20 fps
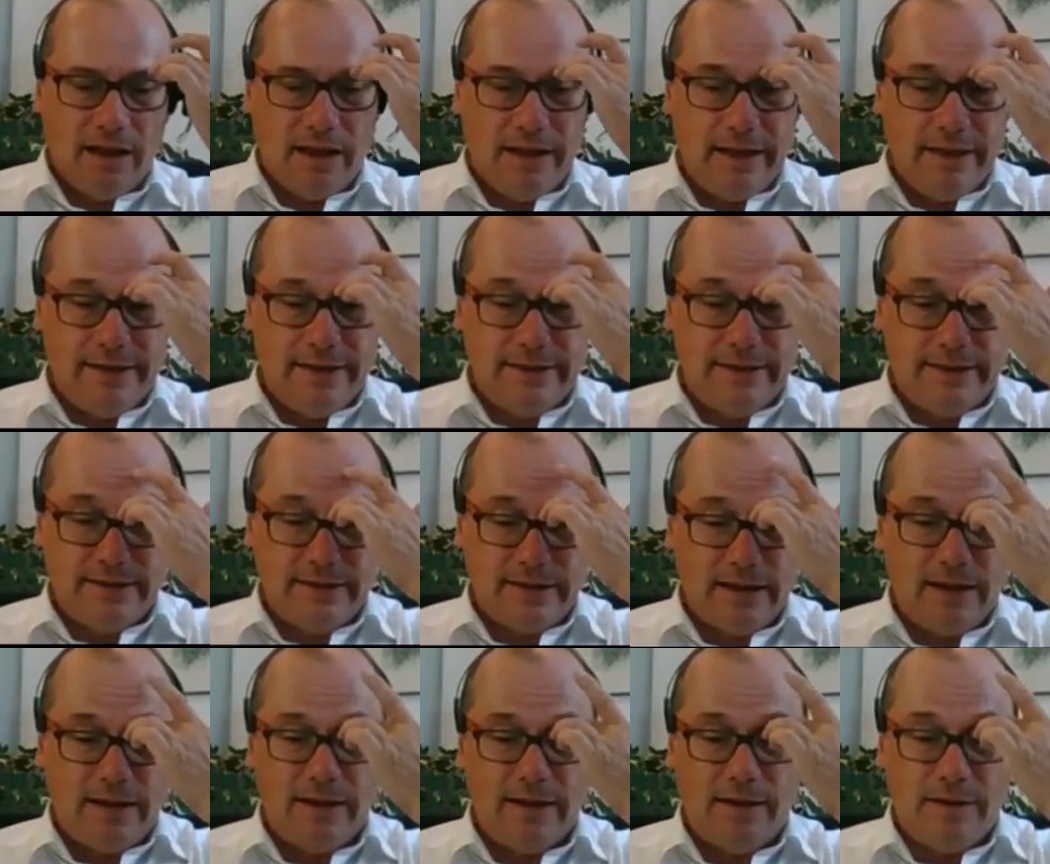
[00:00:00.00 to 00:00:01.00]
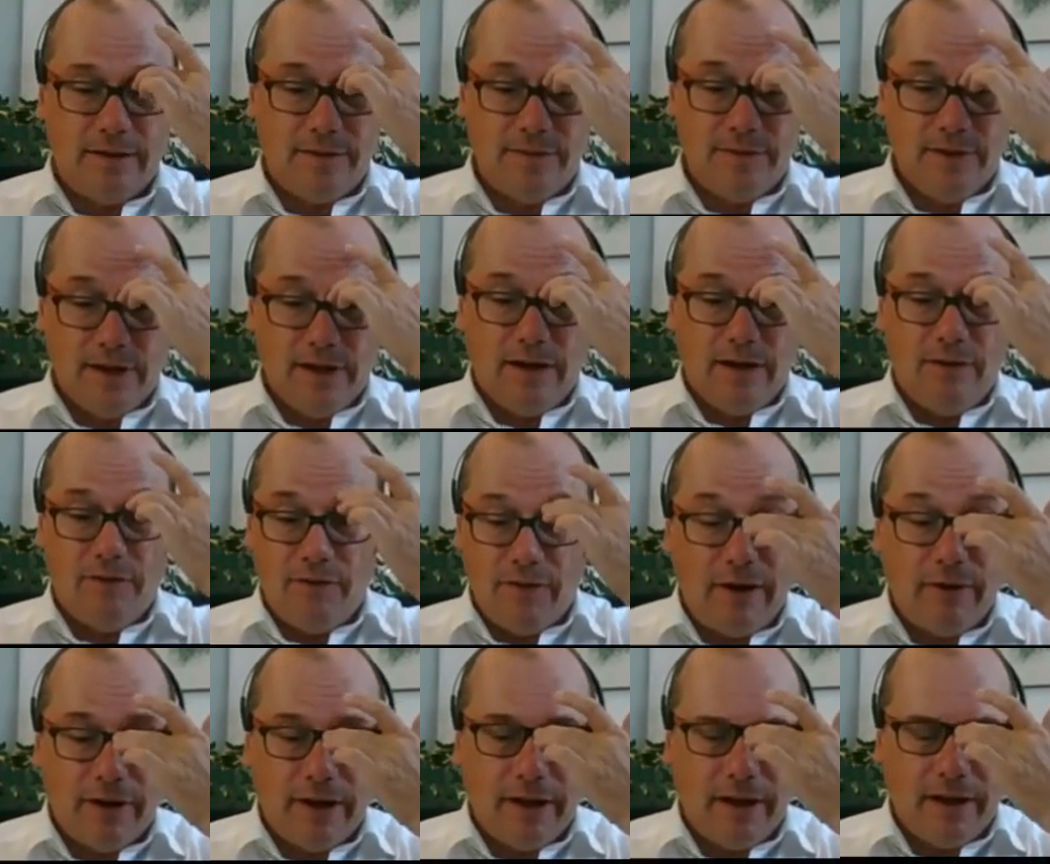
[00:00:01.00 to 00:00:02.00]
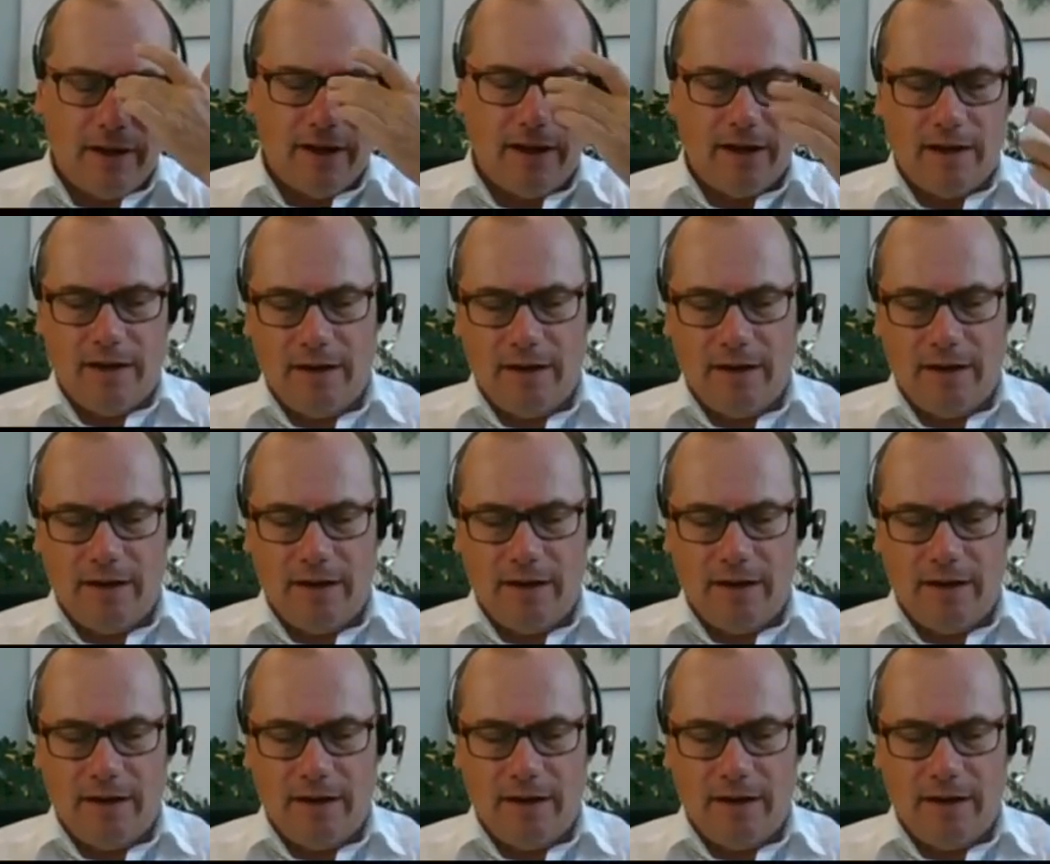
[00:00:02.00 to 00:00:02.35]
is very